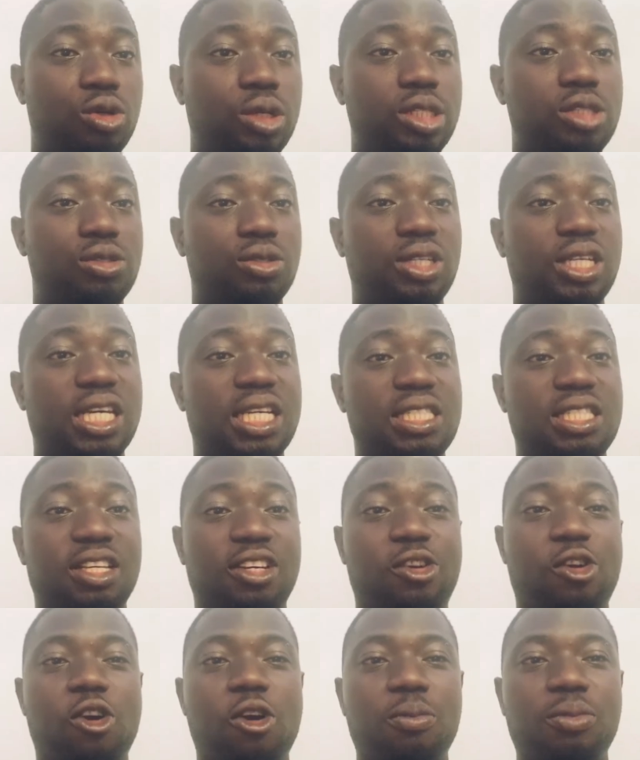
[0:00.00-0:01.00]
going to get
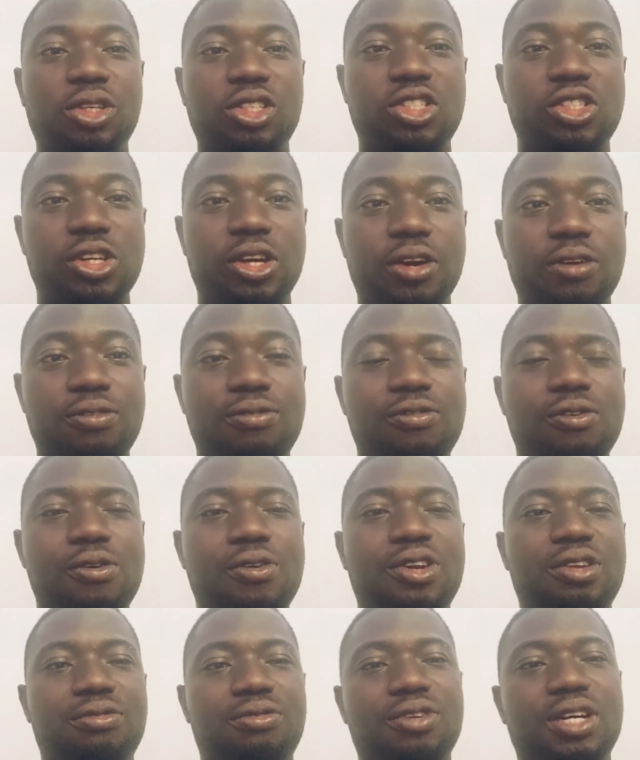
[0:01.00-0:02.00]
a commission
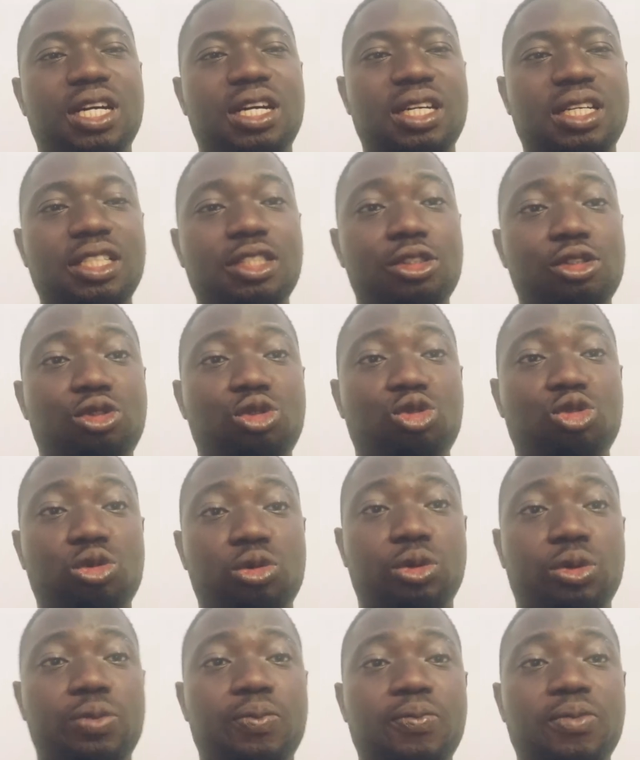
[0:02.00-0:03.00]
for referring you
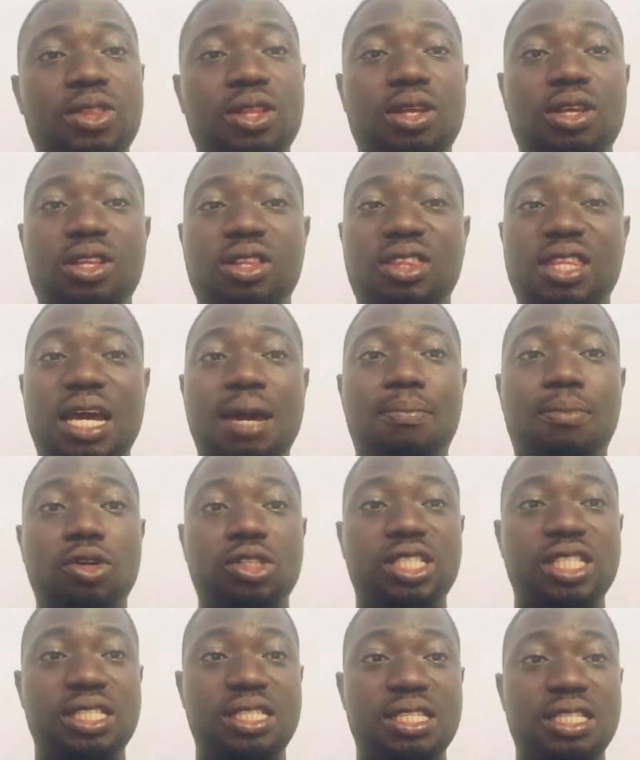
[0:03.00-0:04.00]
to that
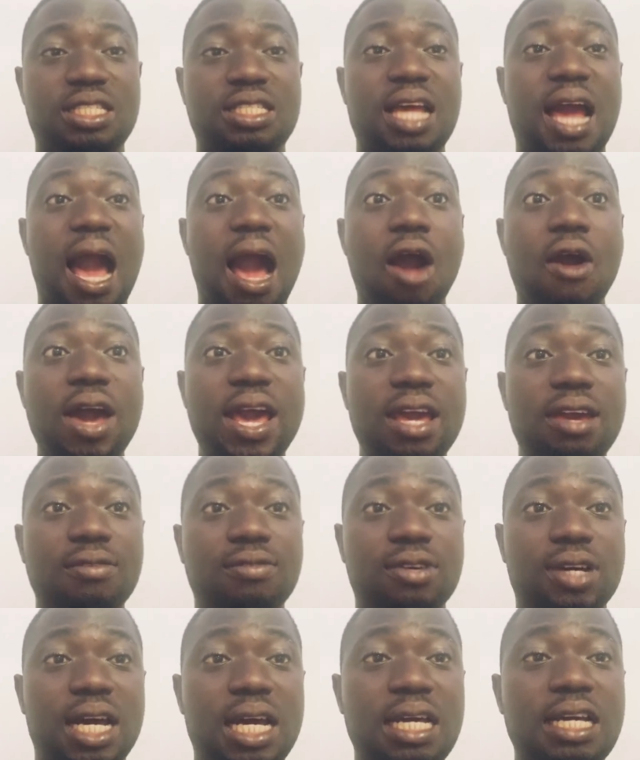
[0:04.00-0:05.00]
purchases.
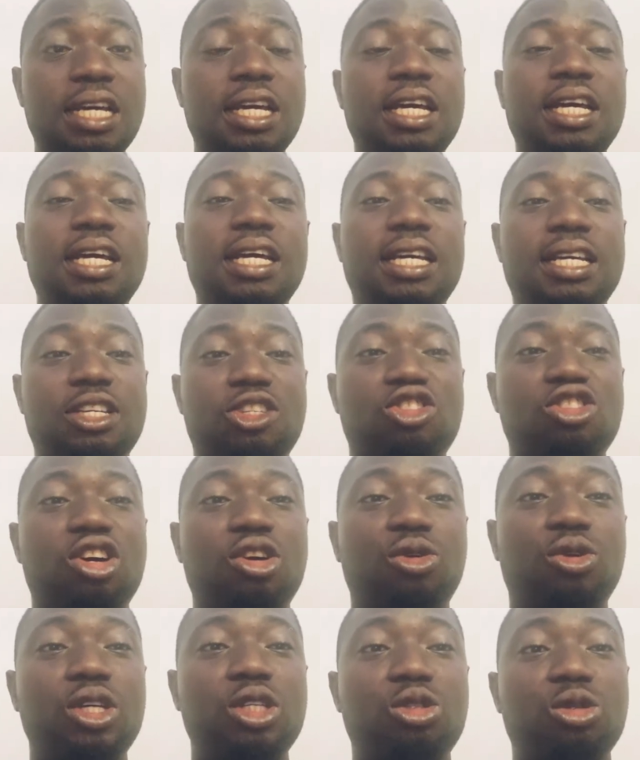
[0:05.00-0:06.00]
However, it's
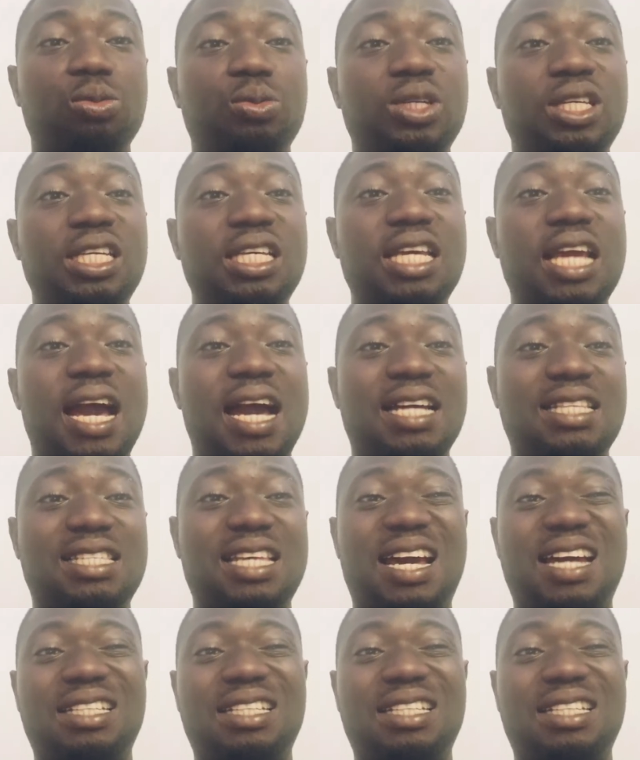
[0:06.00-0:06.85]
not going to be at